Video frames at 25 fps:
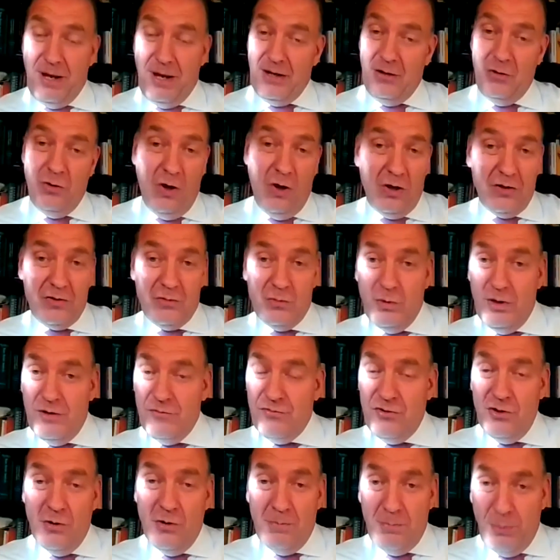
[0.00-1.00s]
but not
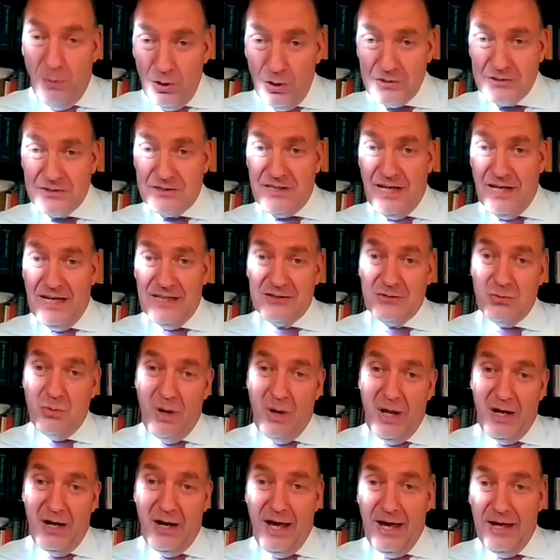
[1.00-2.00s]
if your boss says, well,